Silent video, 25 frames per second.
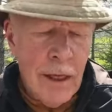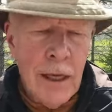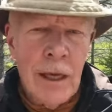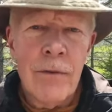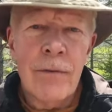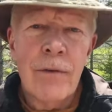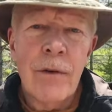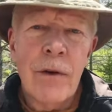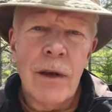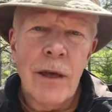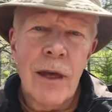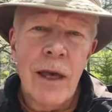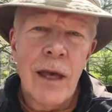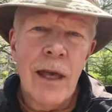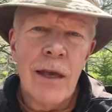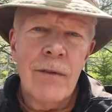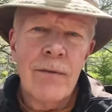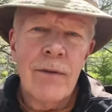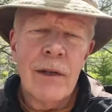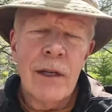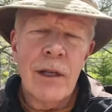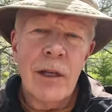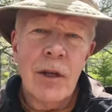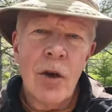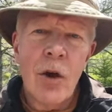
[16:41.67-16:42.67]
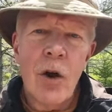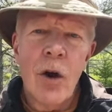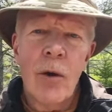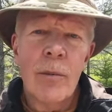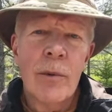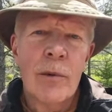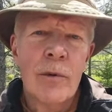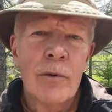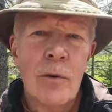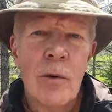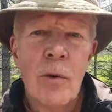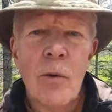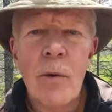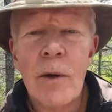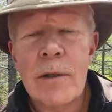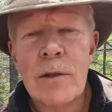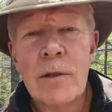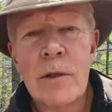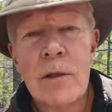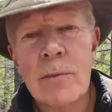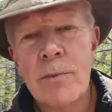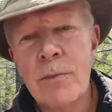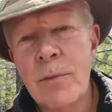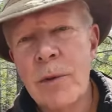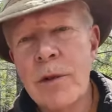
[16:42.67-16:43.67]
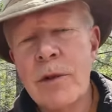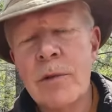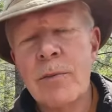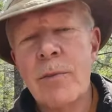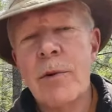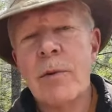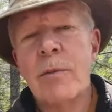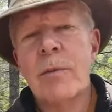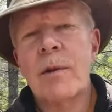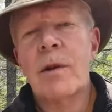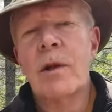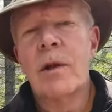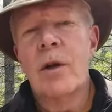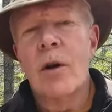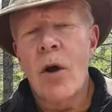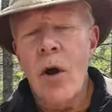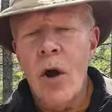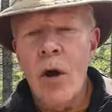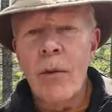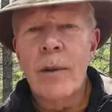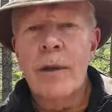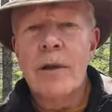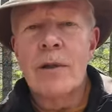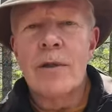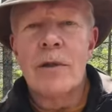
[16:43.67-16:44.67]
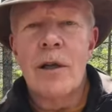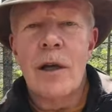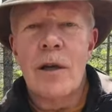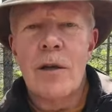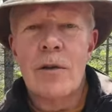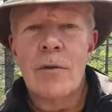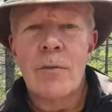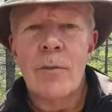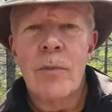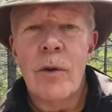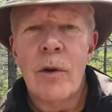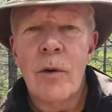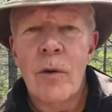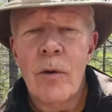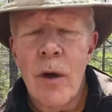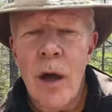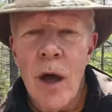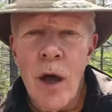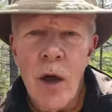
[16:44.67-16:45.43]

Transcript: If you have any comments or questions, please put them in the comments section below.